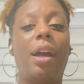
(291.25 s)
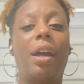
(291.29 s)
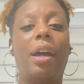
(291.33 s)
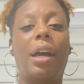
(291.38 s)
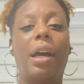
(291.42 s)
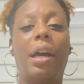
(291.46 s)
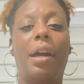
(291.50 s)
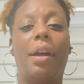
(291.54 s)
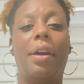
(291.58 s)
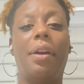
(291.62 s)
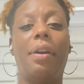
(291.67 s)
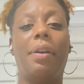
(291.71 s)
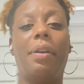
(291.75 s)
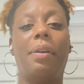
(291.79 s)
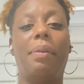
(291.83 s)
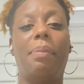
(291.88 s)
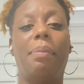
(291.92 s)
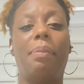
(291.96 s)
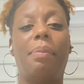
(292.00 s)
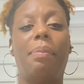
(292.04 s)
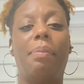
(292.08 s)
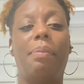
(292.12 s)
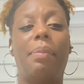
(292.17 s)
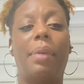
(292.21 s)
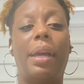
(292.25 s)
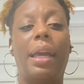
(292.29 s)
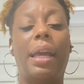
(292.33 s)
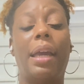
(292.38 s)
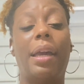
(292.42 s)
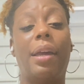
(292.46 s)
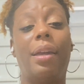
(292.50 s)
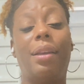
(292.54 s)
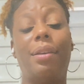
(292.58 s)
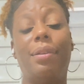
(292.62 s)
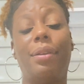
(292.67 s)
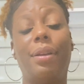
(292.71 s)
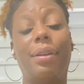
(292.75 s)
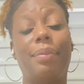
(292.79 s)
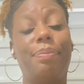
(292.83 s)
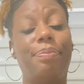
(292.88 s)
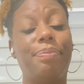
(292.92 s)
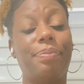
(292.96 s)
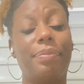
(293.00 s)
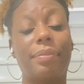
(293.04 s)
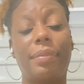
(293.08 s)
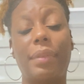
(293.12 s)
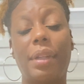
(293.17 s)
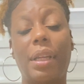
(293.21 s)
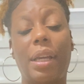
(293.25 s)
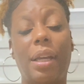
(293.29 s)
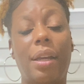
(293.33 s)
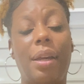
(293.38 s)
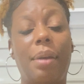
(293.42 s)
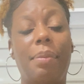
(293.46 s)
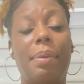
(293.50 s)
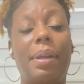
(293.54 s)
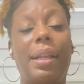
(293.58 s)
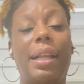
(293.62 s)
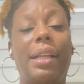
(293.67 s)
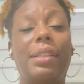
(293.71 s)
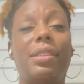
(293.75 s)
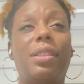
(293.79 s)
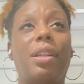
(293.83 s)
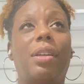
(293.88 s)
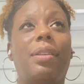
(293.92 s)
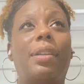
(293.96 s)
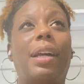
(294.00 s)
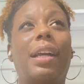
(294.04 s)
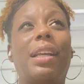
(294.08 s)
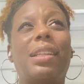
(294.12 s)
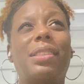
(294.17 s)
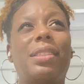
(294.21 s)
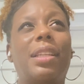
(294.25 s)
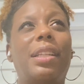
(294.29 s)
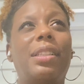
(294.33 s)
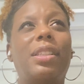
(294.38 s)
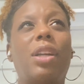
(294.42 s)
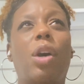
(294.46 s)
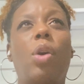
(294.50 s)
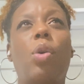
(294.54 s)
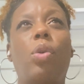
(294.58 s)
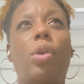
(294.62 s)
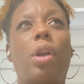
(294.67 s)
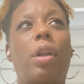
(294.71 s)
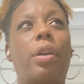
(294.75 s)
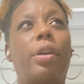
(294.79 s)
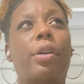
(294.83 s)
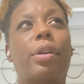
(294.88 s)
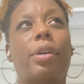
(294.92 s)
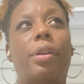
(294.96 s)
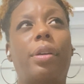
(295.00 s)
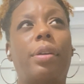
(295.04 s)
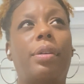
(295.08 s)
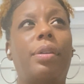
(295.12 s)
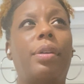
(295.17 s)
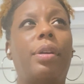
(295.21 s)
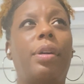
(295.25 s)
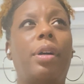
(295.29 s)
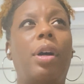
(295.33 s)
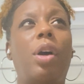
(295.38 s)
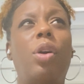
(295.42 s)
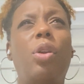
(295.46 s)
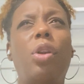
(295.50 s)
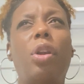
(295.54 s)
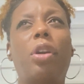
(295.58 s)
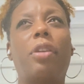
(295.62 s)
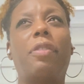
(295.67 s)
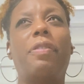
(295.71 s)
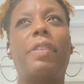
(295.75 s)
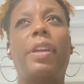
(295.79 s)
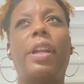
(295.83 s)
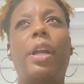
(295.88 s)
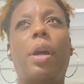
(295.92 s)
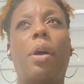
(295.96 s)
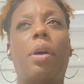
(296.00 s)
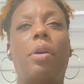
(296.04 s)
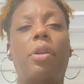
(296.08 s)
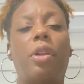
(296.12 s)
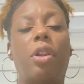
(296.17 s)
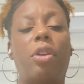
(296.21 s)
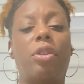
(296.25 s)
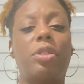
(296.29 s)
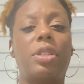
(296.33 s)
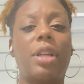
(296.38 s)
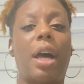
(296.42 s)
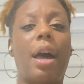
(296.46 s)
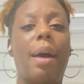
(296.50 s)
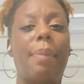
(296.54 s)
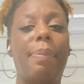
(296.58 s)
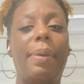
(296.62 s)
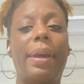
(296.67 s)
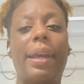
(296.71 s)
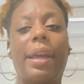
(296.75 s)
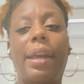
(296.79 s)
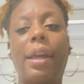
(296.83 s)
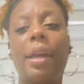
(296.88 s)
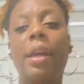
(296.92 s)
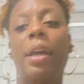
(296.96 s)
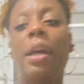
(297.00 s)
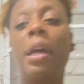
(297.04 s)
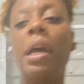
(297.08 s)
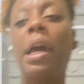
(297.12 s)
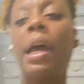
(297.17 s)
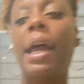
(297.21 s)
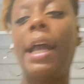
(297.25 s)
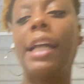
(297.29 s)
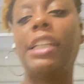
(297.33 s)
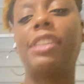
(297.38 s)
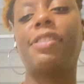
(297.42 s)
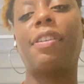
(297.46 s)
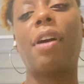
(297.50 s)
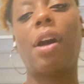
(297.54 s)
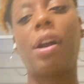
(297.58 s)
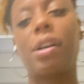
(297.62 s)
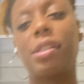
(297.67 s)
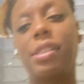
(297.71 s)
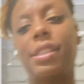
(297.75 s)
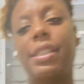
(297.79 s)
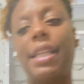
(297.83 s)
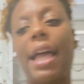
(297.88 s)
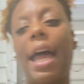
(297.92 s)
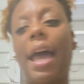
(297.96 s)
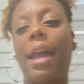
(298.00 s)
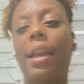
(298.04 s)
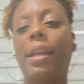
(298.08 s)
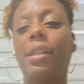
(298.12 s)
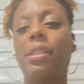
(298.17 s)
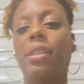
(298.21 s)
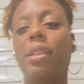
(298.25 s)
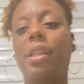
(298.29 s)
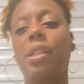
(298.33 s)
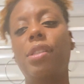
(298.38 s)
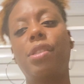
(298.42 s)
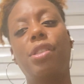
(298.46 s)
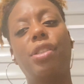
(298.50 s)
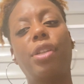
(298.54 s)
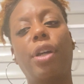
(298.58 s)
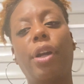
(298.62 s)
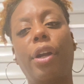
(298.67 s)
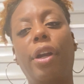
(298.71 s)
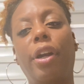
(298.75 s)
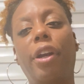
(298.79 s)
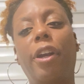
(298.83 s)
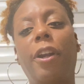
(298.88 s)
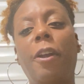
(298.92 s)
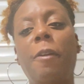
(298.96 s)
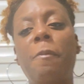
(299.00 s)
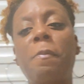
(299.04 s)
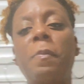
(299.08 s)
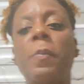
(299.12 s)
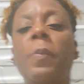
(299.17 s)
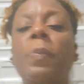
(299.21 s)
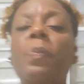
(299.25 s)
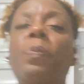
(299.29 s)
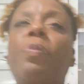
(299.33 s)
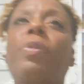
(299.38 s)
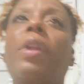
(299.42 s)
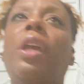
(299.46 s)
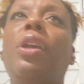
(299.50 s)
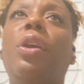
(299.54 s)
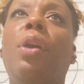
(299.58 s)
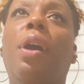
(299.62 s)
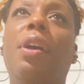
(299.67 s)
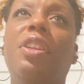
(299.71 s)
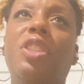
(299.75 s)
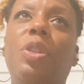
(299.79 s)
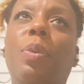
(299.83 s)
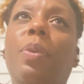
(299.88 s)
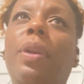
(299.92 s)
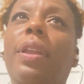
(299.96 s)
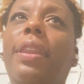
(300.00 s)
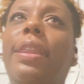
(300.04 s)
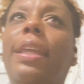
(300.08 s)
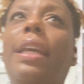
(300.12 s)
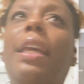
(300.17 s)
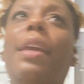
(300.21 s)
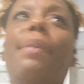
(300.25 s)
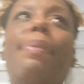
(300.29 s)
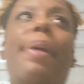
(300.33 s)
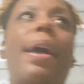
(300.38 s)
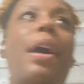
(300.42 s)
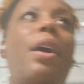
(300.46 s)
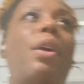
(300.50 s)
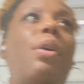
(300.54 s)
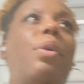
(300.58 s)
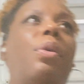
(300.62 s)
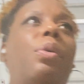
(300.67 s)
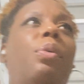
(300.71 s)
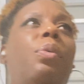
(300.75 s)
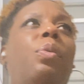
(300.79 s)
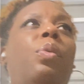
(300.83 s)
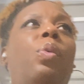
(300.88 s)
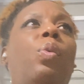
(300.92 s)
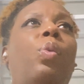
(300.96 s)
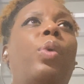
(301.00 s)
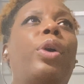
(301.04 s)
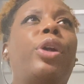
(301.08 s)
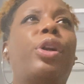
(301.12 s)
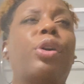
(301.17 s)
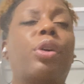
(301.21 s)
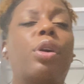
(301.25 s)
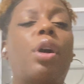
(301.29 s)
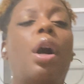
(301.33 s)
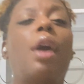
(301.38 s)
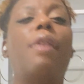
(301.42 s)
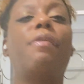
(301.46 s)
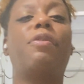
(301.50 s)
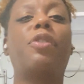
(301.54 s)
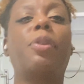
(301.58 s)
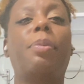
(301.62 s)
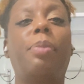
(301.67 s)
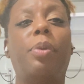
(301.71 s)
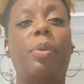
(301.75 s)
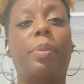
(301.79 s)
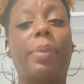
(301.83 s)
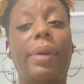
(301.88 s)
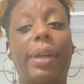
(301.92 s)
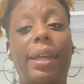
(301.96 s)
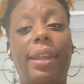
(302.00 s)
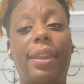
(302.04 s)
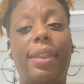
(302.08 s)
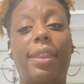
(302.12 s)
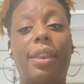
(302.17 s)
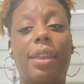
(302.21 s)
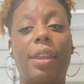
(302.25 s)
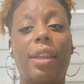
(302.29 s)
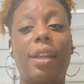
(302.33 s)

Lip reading: And I mean, I guess that's a whole nother video, a whole nother topic as far as that is concerned. You also want to think about what you're comfortable with.